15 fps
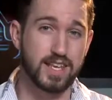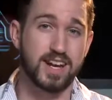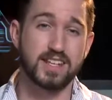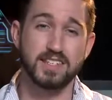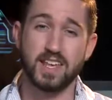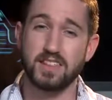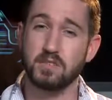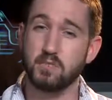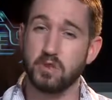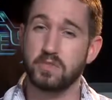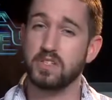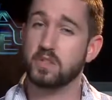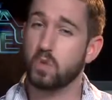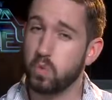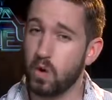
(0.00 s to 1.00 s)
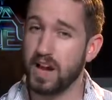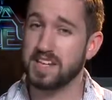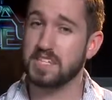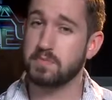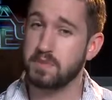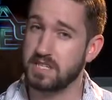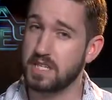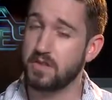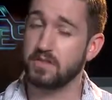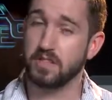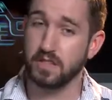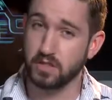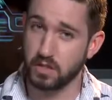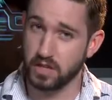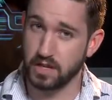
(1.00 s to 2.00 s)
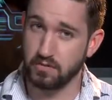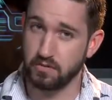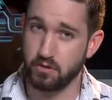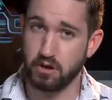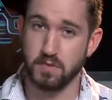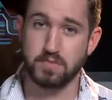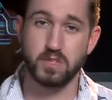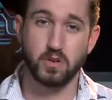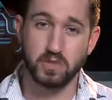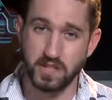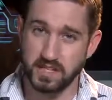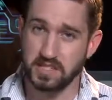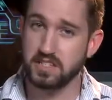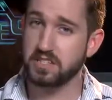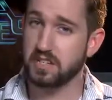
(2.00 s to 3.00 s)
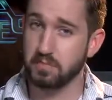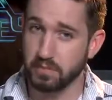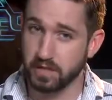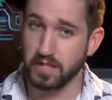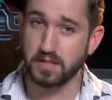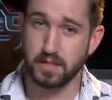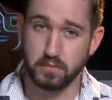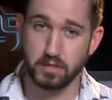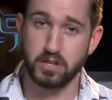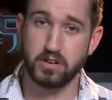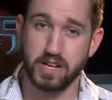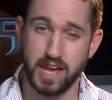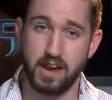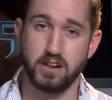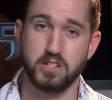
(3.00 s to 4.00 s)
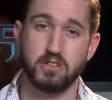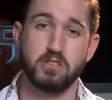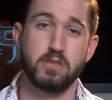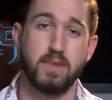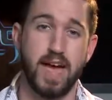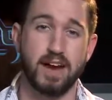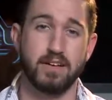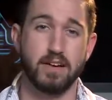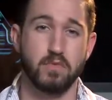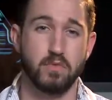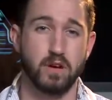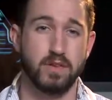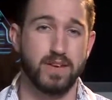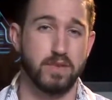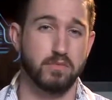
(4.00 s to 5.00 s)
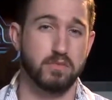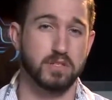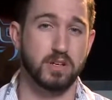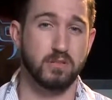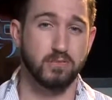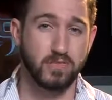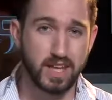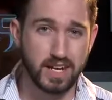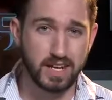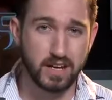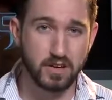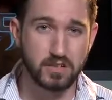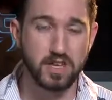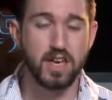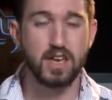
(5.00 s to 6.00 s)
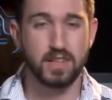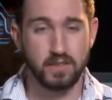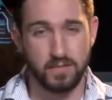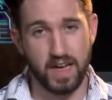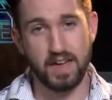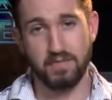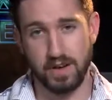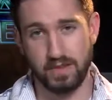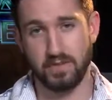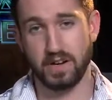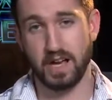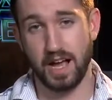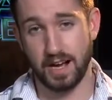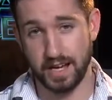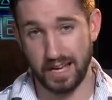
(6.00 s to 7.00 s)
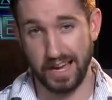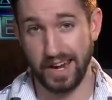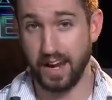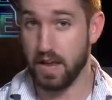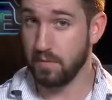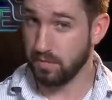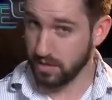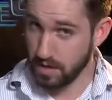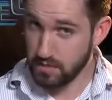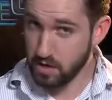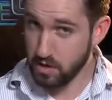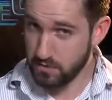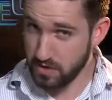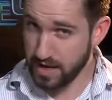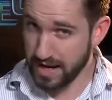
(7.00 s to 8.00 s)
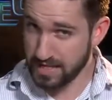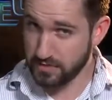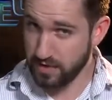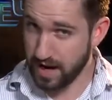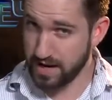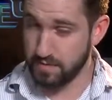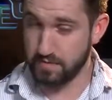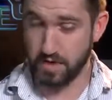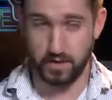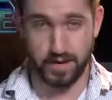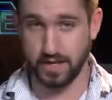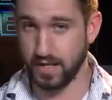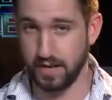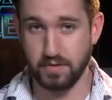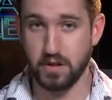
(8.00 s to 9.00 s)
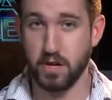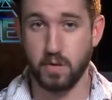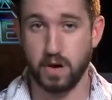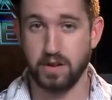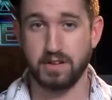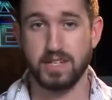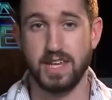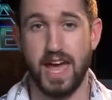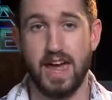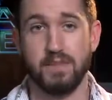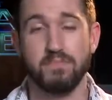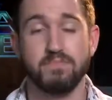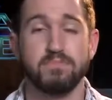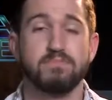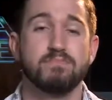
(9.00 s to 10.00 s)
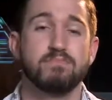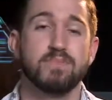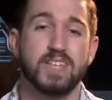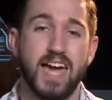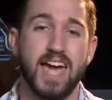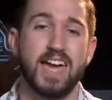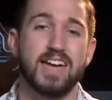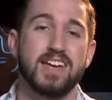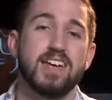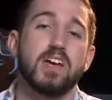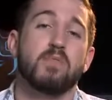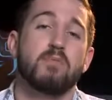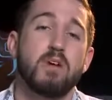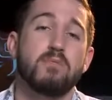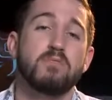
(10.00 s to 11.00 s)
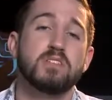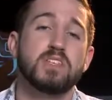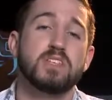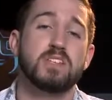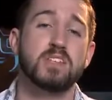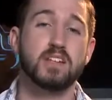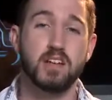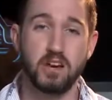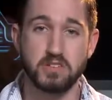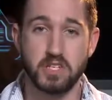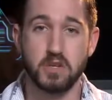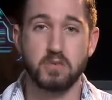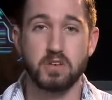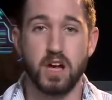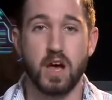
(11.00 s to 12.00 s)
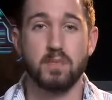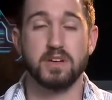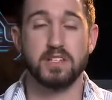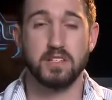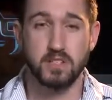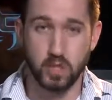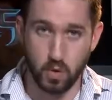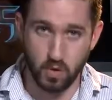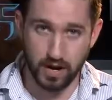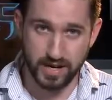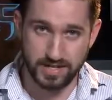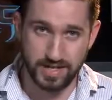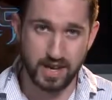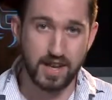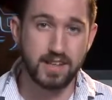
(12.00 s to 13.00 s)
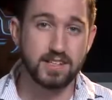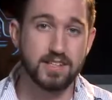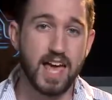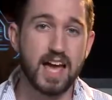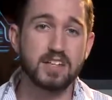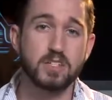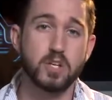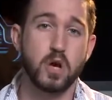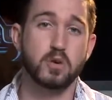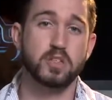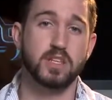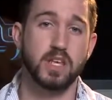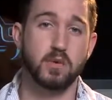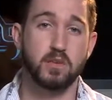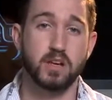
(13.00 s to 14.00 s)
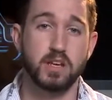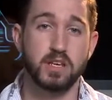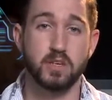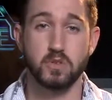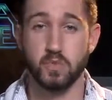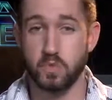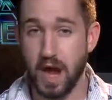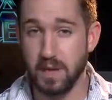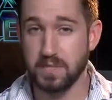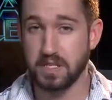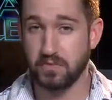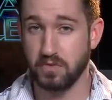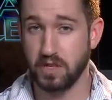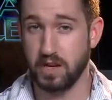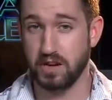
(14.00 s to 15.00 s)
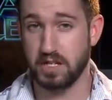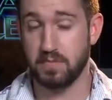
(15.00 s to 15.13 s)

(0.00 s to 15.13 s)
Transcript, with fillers: and I saw the movie twice specifically looking for him, so unless he's a completely blurry character in the background of one of April's home videos, the fan favorite got cut. But let me know if you guys find him, though. I'd love to know where he's at. Okay, references to the cartoon, comics, and toys. Sacks jokes that they were going to use rabbits for their